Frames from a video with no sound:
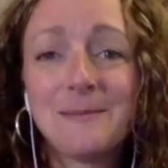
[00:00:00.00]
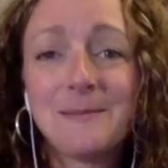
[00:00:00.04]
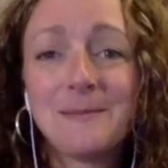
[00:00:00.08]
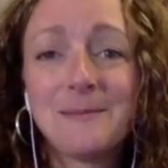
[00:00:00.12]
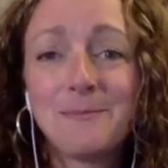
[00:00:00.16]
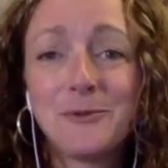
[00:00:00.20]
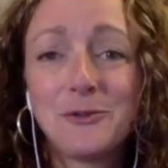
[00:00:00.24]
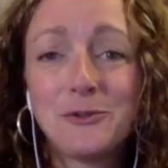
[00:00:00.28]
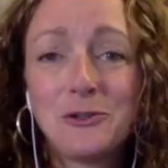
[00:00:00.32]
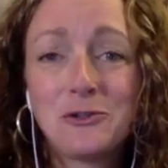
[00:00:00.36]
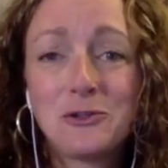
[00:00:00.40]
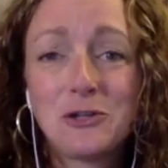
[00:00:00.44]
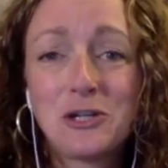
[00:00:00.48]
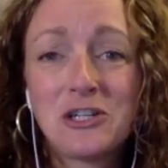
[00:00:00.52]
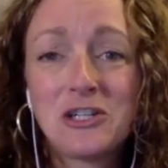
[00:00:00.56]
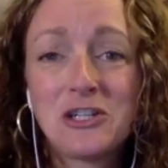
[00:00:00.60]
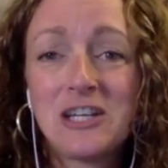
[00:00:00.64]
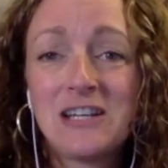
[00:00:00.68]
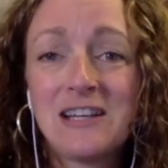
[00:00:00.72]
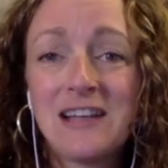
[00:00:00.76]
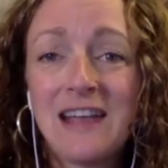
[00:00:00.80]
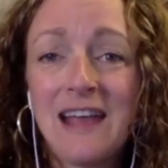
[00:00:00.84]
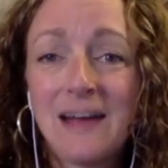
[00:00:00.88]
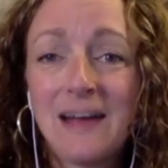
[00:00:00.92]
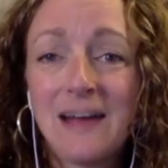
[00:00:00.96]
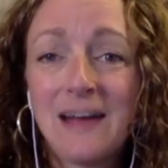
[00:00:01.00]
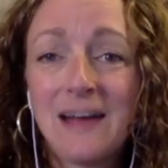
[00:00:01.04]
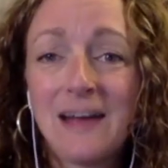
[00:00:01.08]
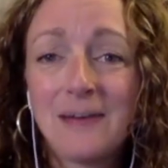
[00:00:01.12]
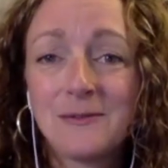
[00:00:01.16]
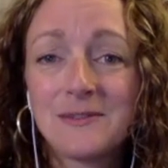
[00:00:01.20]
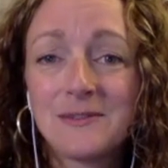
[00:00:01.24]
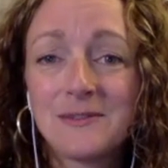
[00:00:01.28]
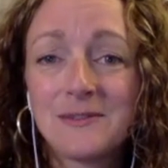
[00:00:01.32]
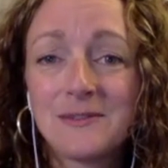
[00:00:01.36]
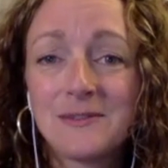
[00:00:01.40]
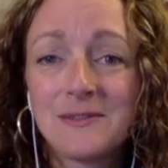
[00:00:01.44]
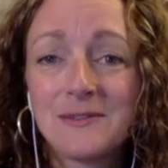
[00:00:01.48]

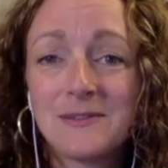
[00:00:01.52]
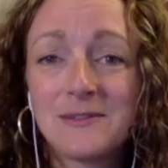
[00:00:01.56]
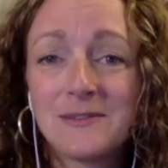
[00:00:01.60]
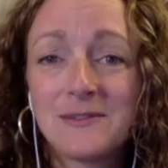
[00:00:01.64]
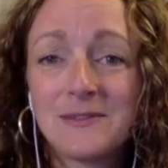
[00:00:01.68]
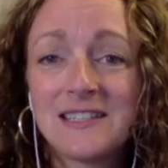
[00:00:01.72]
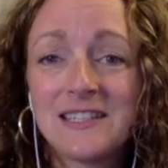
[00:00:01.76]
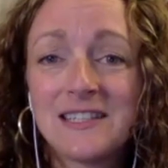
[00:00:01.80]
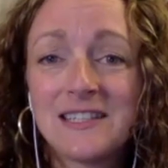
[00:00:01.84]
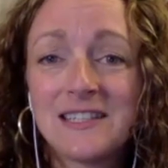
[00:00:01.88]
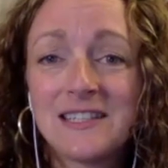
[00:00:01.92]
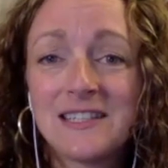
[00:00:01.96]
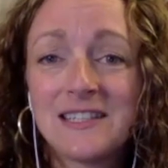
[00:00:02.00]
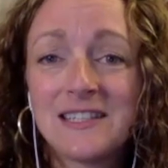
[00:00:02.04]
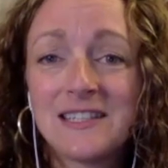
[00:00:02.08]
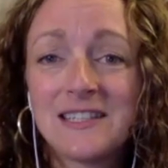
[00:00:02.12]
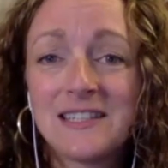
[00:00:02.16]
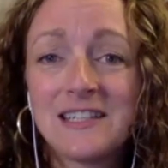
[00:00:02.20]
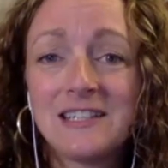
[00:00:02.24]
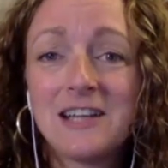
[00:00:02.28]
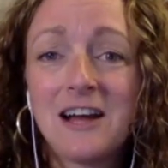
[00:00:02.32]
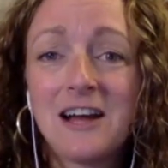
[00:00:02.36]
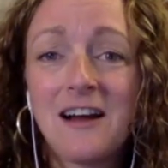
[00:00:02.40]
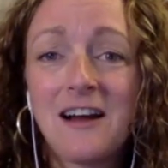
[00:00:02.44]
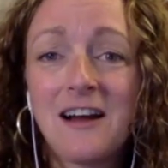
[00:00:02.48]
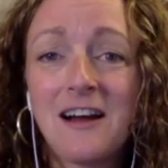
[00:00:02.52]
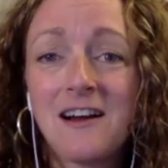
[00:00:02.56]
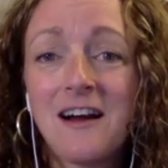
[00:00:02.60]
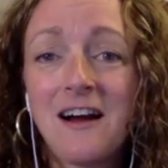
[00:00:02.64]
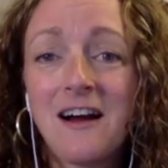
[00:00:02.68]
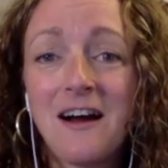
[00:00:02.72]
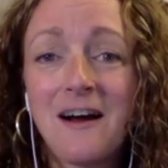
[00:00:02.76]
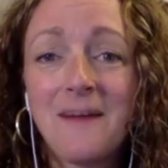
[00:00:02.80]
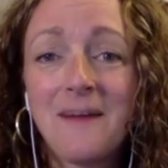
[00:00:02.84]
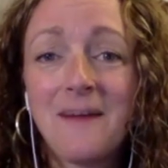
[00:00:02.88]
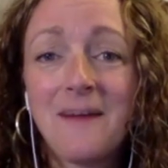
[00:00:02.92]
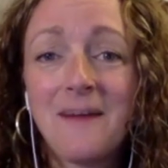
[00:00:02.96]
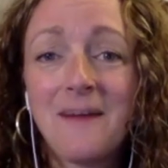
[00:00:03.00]

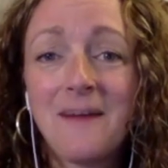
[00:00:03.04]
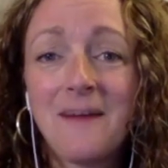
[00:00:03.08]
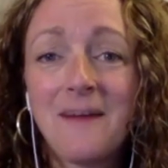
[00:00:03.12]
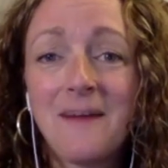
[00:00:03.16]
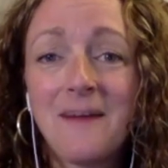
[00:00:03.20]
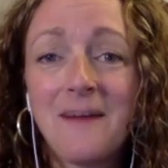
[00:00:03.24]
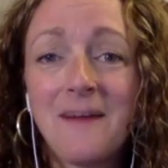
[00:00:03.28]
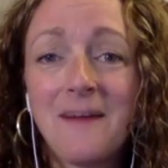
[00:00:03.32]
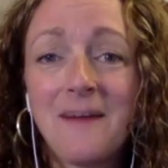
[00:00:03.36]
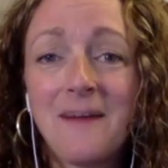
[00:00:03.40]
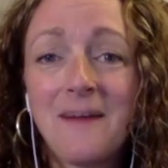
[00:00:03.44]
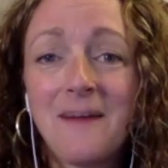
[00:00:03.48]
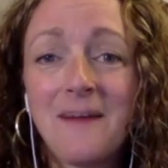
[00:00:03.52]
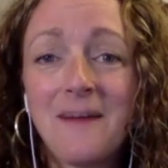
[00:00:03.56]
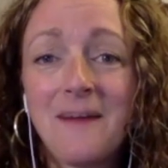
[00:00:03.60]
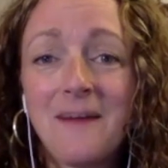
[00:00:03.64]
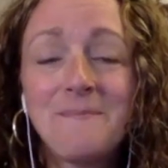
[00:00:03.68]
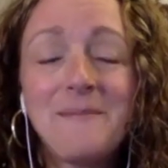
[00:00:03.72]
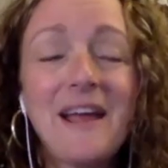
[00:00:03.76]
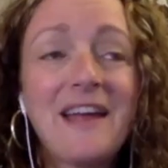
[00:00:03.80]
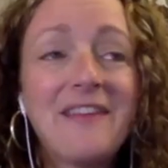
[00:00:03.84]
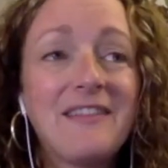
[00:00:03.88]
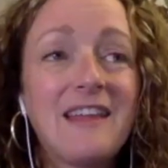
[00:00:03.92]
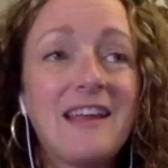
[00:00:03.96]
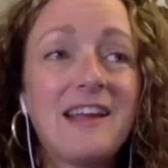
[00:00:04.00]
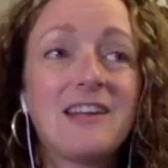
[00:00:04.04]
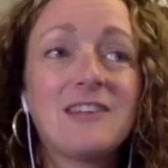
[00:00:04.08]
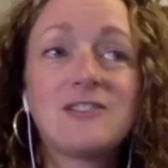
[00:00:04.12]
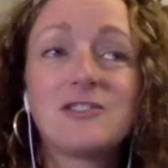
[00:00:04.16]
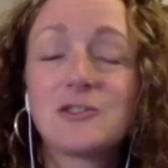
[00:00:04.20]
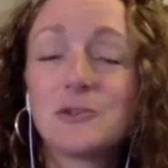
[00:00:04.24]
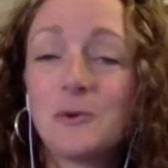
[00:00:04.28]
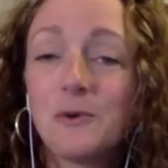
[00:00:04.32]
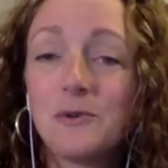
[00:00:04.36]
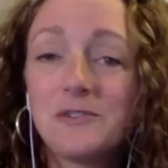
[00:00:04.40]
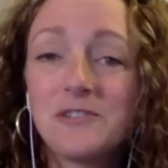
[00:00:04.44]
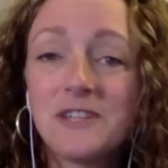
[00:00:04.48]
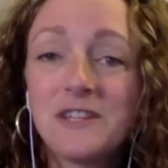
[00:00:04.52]
simplenutritioncounseling.com, and they can scroll to
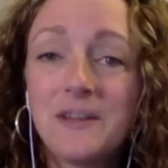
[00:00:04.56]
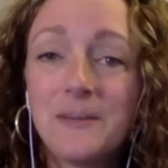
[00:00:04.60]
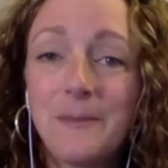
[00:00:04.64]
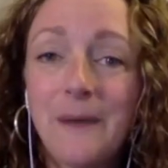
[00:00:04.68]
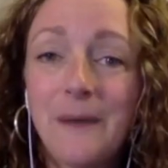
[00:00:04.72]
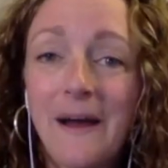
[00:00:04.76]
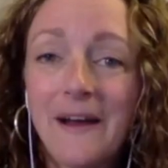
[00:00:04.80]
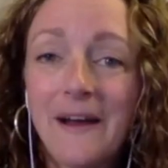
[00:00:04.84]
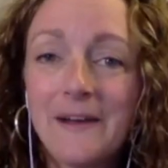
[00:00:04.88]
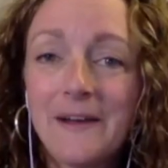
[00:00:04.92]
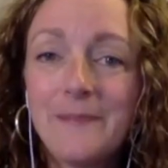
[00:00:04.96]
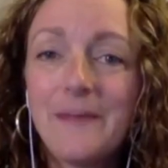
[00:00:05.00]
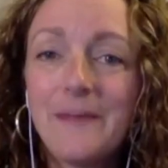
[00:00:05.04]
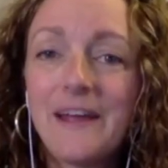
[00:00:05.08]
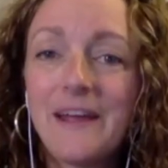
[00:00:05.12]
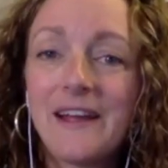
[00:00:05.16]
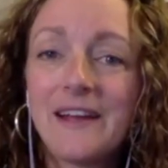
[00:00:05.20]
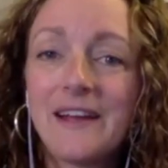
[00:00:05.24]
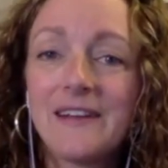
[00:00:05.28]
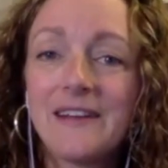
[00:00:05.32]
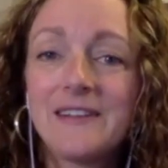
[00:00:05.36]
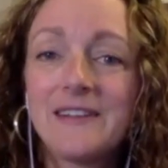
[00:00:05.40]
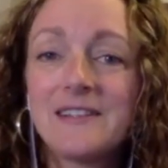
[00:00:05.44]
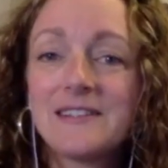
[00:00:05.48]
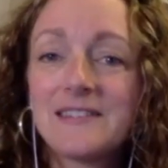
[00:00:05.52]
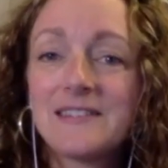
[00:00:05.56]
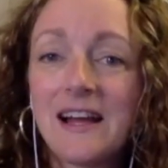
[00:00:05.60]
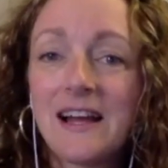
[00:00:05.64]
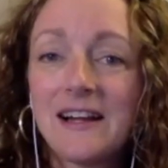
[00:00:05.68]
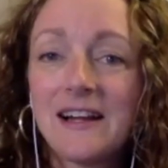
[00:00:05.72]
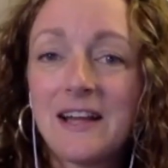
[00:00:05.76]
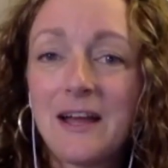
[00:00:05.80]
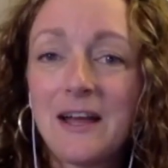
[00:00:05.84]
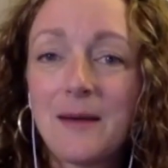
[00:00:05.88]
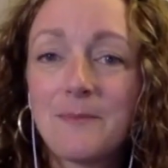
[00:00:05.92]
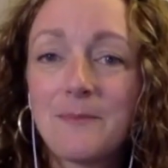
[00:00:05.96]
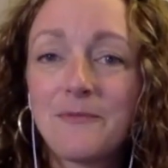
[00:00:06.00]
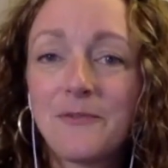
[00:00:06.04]
the bottom and sign up
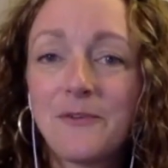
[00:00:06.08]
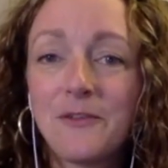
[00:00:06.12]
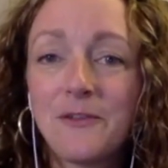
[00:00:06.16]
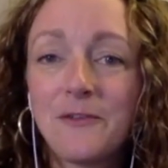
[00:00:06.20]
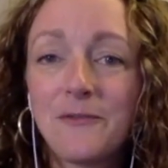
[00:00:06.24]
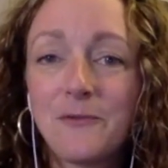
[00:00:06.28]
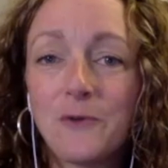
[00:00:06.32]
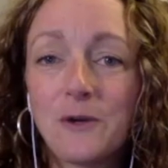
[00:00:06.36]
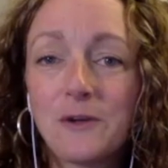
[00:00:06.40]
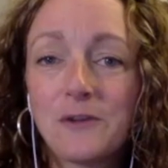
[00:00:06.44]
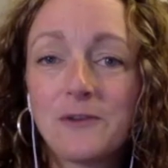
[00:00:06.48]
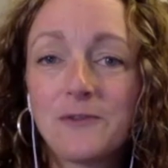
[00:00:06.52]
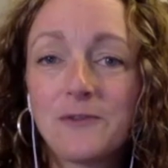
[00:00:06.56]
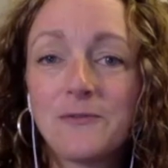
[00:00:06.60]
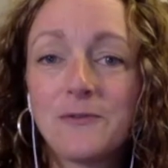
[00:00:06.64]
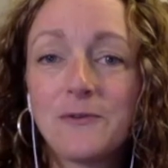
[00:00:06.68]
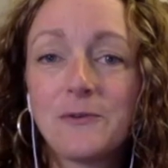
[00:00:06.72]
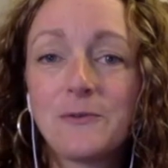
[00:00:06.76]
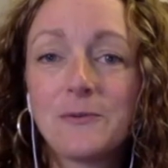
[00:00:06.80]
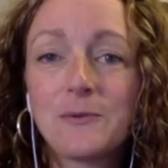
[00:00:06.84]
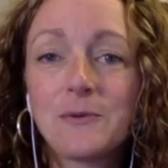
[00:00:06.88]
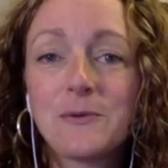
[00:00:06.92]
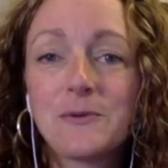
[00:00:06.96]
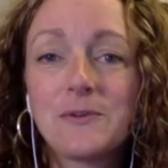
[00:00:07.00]
for the Fork the Food Rules